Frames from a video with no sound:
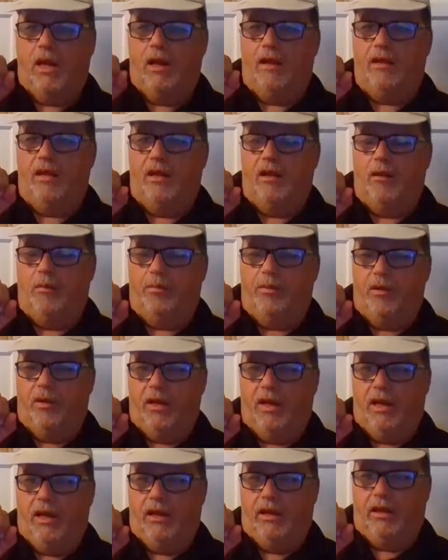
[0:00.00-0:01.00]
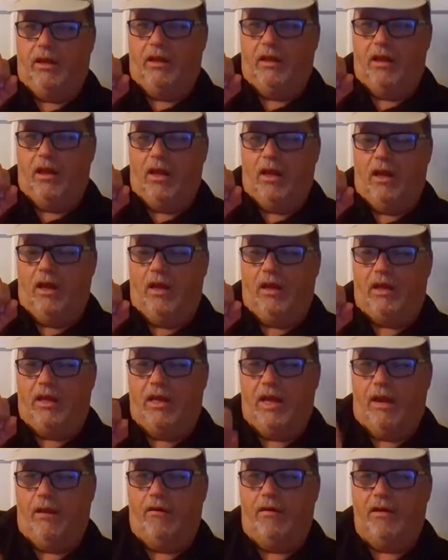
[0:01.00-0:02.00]
and then I put in
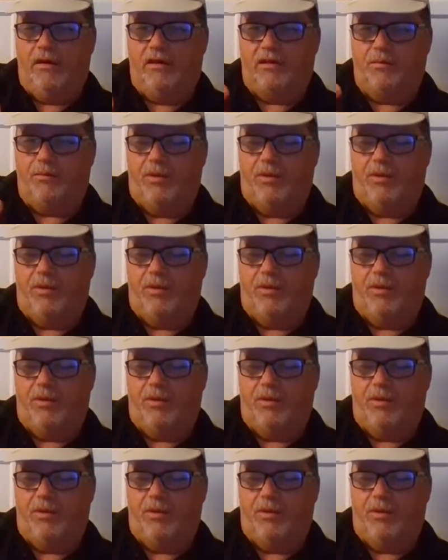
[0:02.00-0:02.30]
carrots,